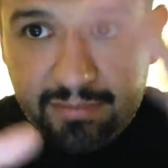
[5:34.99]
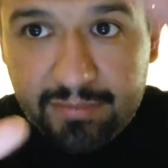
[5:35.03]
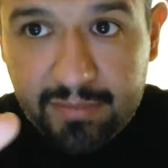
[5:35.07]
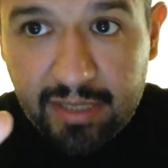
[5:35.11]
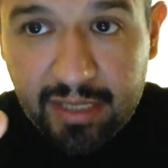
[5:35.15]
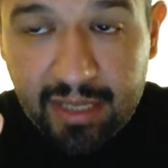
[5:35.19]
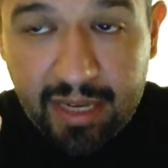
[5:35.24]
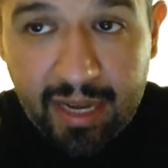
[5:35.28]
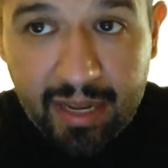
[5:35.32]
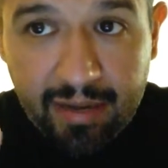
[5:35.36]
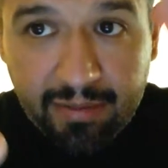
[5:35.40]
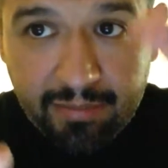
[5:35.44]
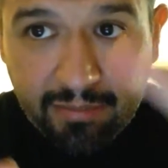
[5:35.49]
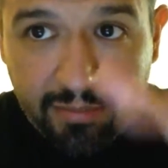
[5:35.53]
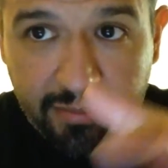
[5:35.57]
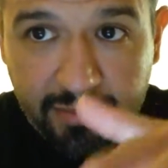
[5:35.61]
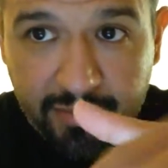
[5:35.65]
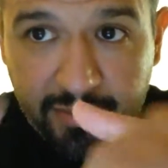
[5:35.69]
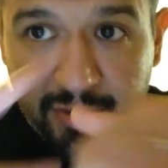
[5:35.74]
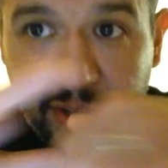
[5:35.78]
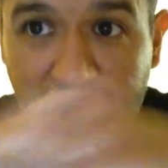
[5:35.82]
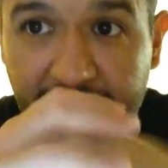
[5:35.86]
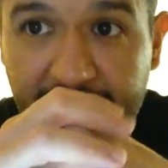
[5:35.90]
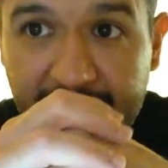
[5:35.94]
Again,
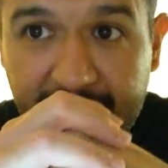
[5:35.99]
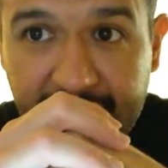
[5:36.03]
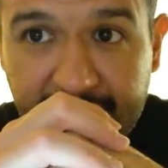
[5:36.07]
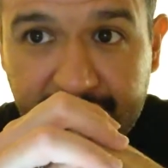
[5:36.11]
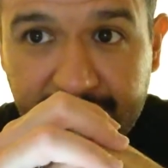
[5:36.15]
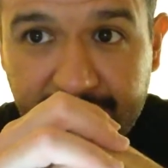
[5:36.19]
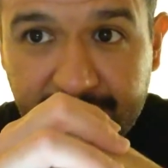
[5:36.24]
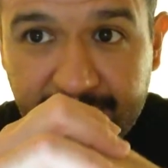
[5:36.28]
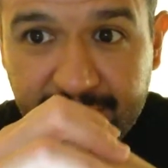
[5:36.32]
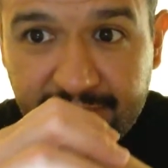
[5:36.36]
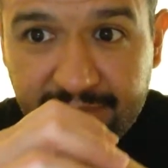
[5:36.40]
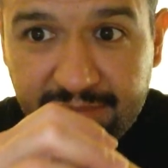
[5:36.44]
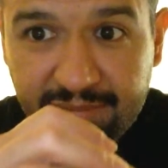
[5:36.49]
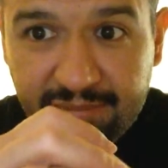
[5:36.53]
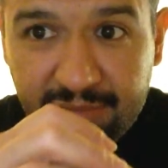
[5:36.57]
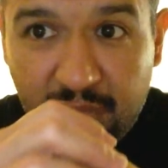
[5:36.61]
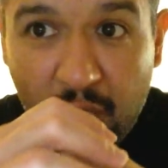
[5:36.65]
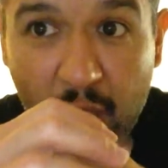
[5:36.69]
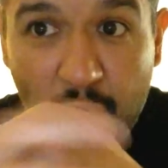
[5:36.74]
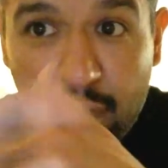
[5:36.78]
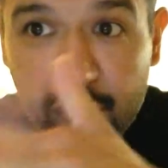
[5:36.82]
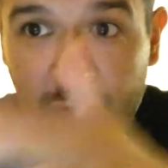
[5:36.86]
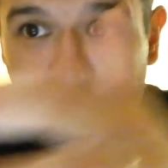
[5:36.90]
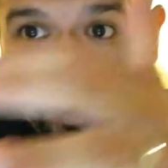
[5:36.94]
nothing
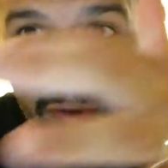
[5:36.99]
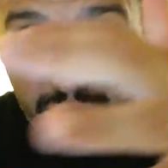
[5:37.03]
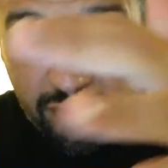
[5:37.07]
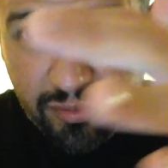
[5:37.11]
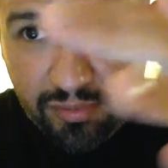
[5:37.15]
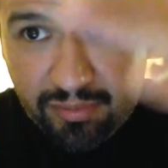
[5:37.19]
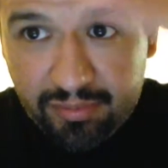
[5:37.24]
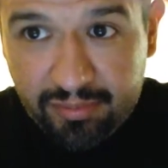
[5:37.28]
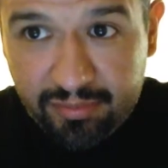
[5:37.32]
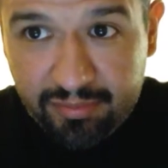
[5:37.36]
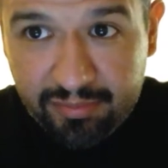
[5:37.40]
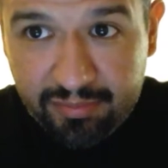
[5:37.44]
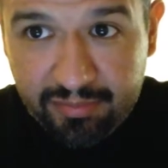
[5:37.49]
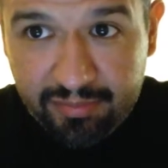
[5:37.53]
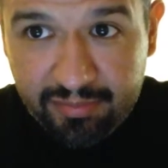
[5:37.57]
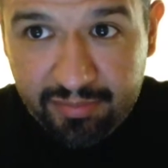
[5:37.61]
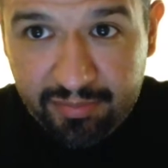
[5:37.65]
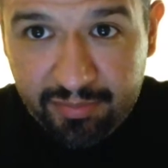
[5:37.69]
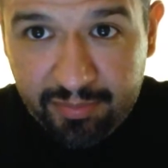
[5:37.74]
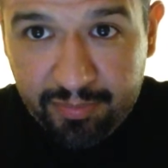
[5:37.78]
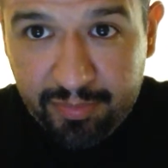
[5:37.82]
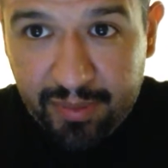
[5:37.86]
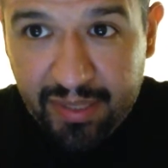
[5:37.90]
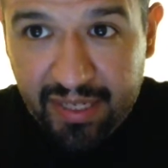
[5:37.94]
awful
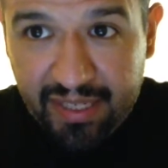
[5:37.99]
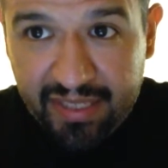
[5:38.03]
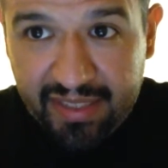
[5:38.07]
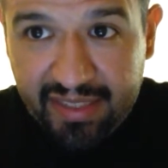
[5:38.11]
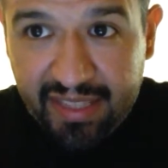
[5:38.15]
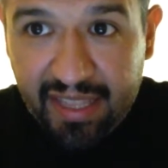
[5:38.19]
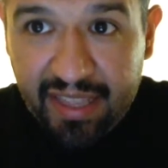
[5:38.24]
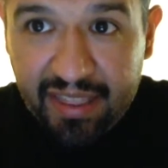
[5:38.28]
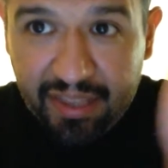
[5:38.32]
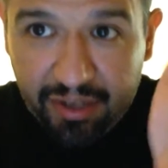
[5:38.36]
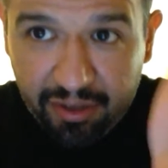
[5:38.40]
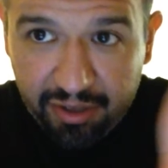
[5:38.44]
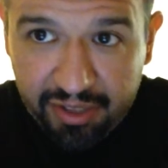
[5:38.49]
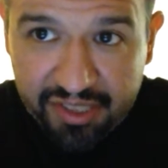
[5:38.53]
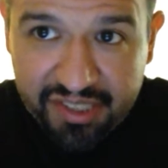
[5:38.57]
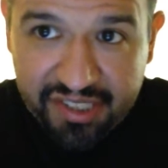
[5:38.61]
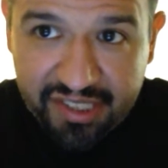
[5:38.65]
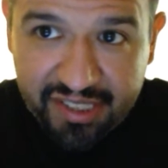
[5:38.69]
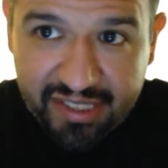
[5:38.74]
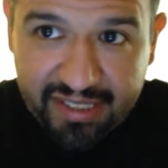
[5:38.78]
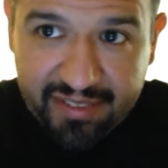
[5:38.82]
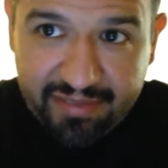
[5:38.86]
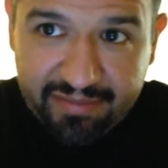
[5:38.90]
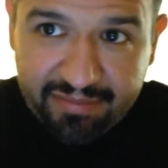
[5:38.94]
being said there. It's
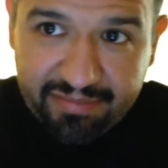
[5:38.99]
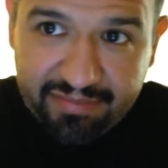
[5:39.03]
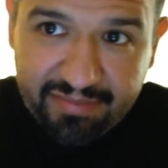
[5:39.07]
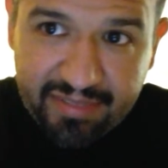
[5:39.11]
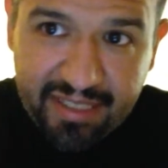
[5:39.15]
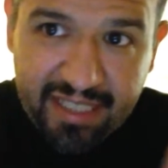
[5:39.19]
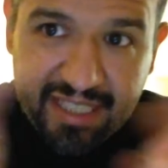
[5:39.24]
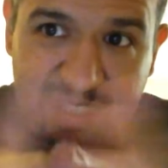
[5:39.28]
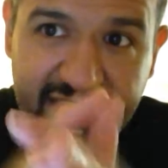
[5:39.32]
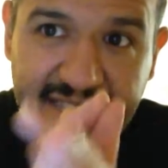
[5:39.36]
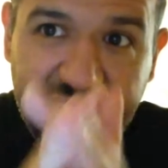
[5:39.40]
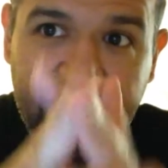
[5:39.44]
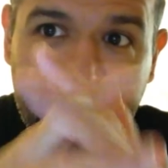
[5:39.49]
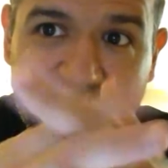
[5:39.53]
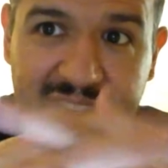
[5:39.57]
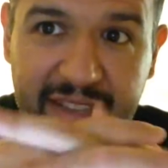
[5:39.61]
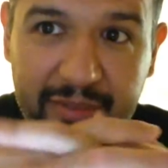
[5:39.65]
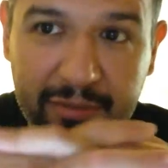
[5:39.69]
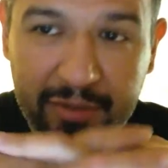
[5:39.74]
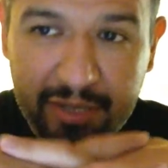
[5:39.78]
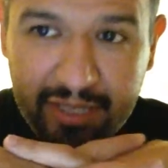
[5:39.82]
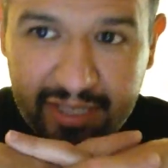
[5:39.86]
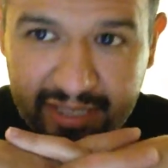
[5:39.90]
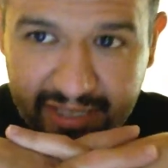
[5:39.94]
just exactly
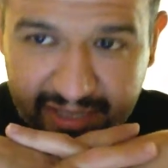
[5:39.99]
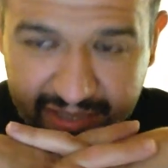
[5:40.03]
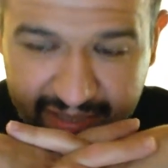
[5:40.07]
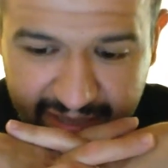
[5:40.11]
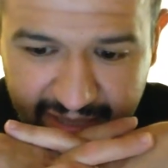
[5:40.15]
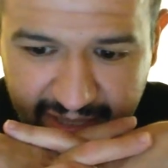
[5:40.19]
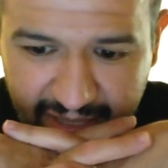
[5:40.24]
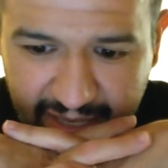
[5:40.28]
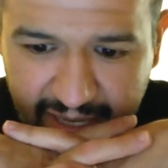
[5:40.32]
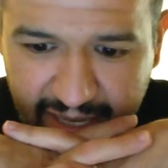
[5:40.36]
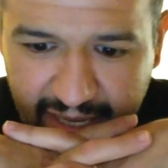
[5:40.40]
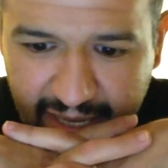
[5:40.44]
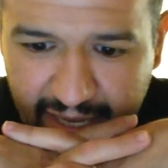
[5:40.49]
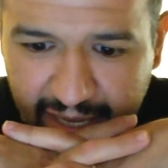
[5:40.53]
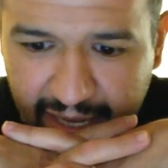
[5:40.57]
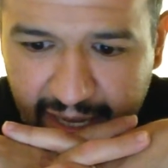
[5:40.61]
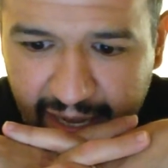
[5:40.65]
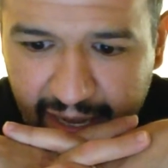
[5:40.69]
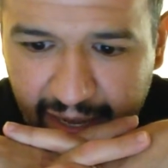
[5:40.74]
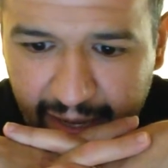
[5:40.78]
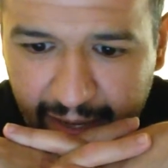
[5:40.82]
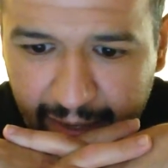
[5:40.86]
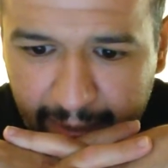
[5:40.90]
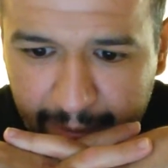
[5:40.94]
what it is.
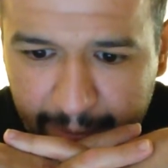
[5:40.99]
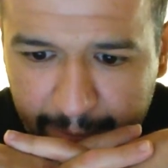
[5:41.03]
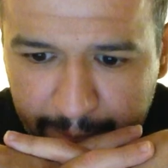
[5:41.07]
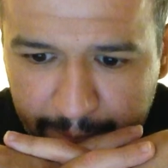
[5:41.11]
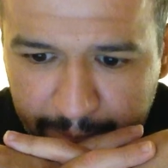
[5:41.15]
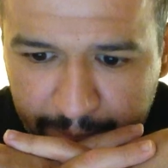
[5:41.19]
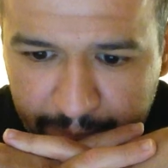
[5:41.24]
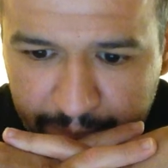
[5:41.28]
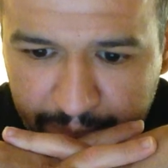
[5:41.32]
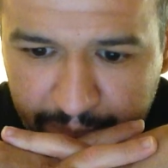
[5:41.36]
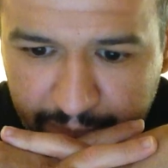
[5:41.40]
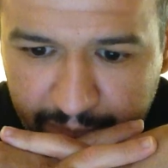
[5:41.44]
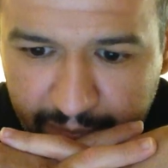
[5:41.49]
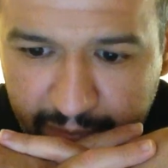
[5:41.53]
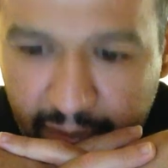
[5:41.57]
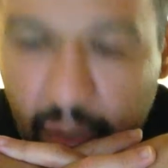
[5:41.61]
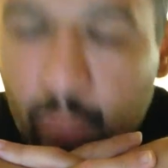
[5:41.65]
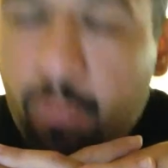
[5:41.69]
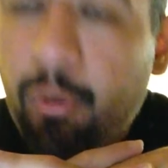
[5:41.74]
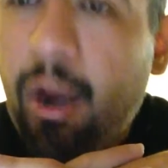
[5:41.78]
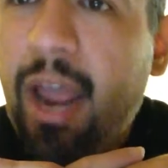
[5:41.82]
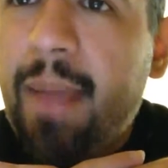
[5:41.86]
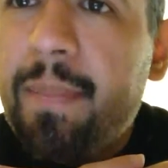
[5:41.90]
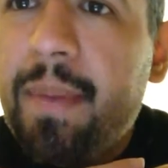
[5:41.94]

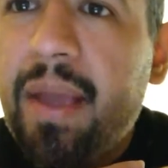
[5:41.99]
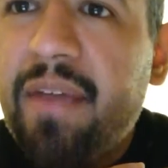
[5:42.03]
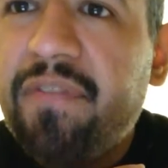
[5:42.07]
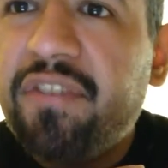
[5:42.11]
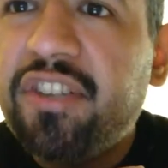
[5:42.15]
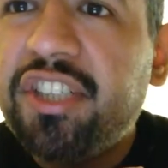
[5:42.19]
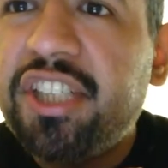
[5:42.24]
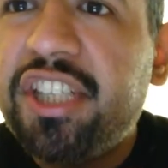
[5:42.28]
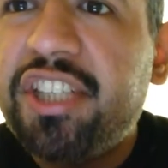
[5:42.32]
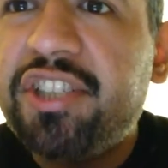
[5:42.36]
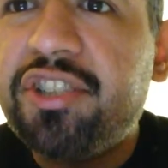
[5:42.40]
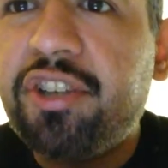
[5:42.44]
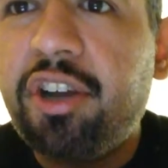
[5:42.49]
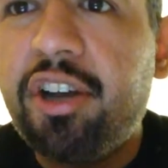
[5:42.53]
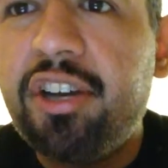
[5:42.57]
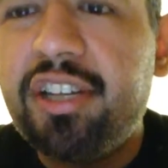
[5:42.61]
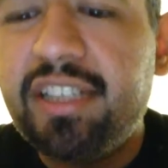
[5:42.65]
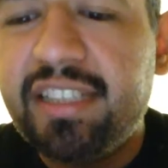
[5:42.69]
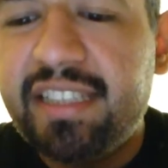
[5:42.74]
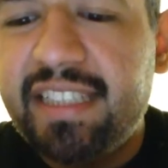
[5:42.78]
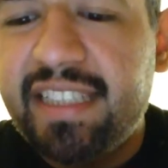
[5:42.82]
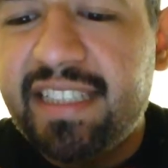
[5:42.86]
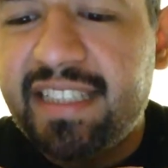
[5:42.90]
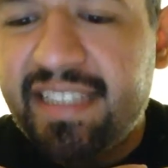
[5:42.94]
Ryback versus
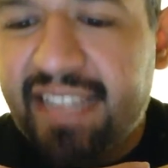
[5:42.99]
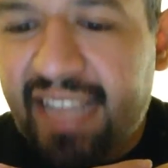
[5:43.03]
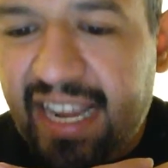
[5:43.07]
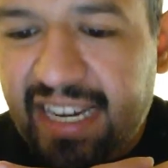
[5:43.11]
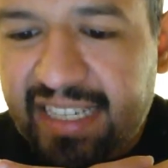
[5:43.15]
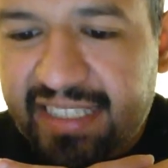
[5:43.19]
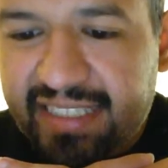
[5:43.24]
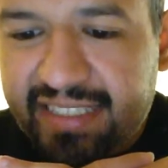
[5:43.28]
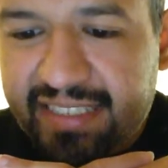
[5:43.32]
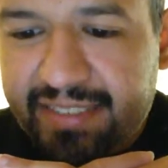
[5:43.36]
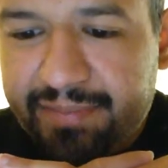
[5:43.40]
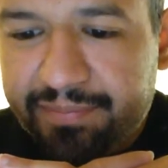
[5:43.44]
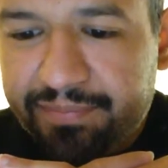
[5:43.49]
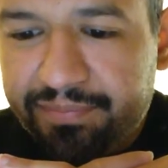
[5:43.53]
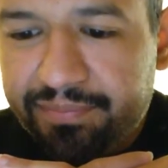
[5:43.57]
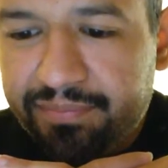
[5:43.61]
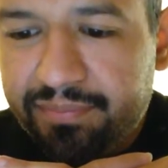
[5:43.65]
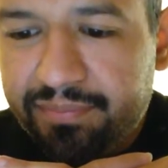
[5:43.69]
Stardust is next.